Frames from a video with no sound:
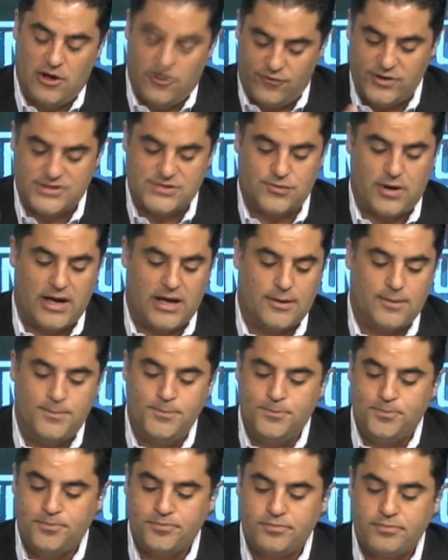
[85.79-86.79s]
if it's random.
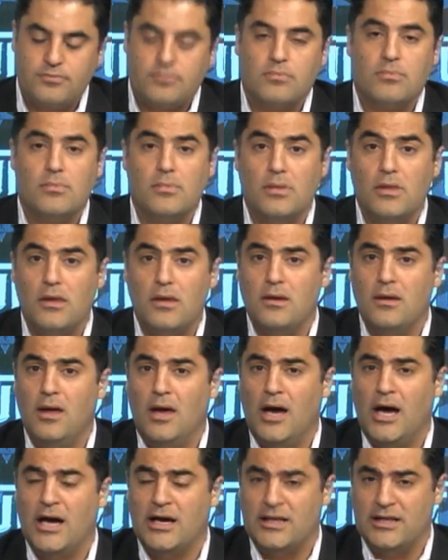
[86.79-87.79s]

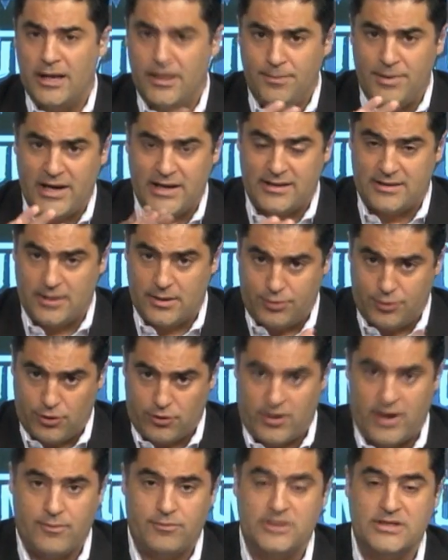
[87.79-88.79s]
Uh, Glenn Beck did a
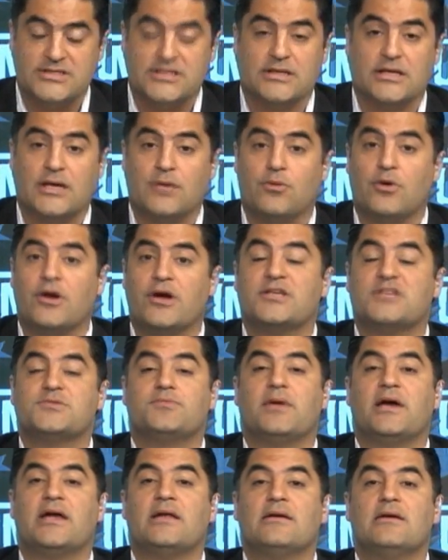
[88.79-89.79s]
program recently where he
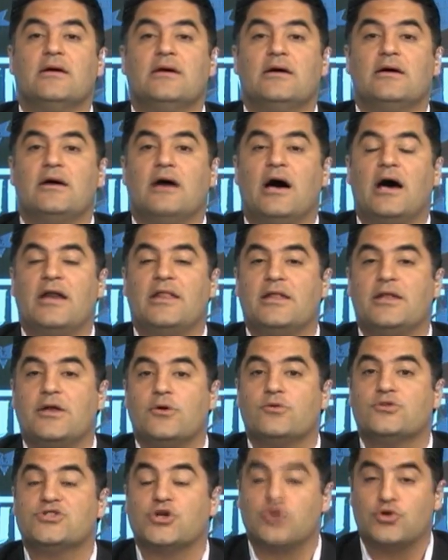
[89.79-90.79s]
explained uh, that there
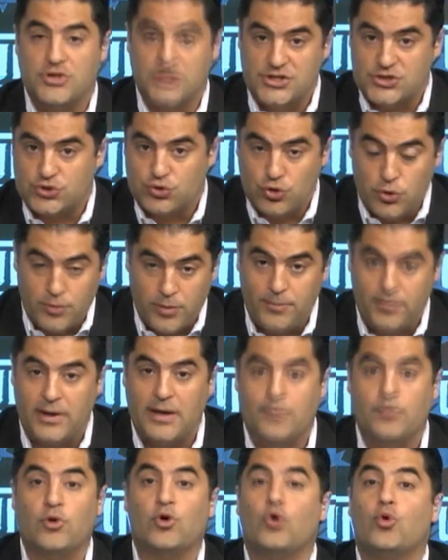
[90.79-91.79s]
was a, these group of
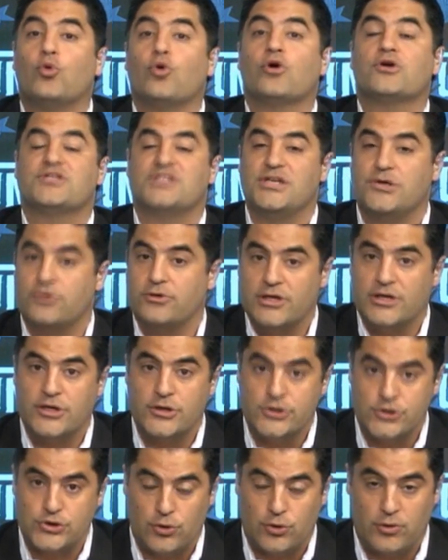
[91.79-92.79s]
people who were secretly
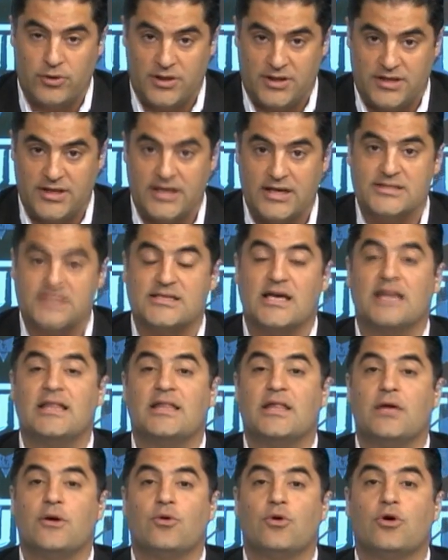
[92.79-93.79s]
controlling things and
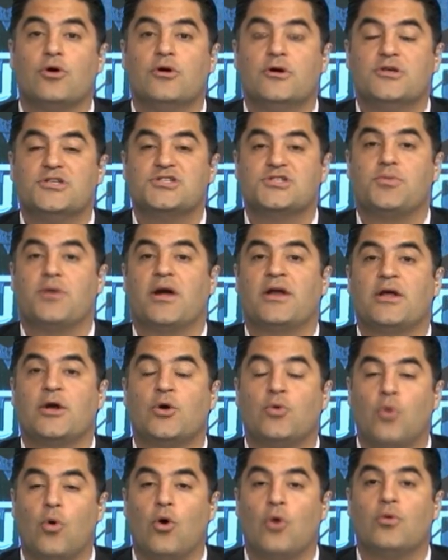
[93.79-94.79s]
that they were spreading,
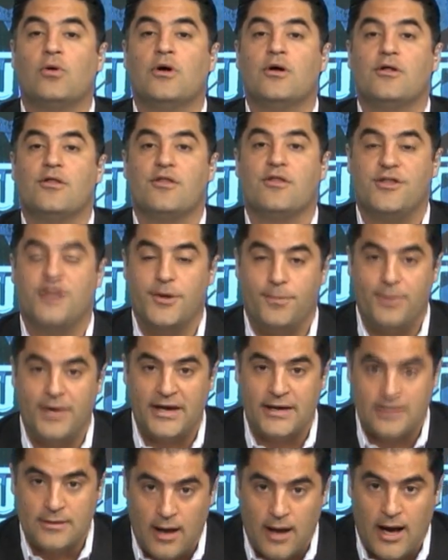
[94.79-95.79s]
quote, the
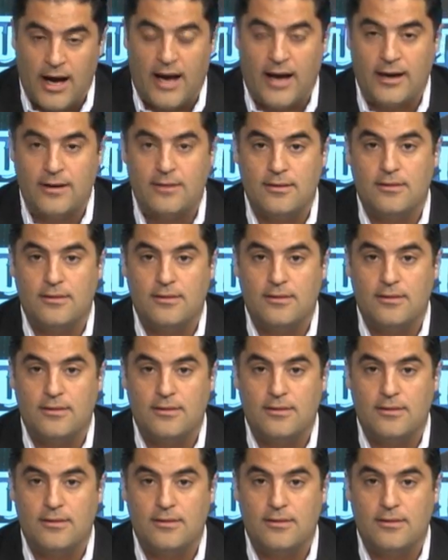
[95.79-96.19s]
big lie.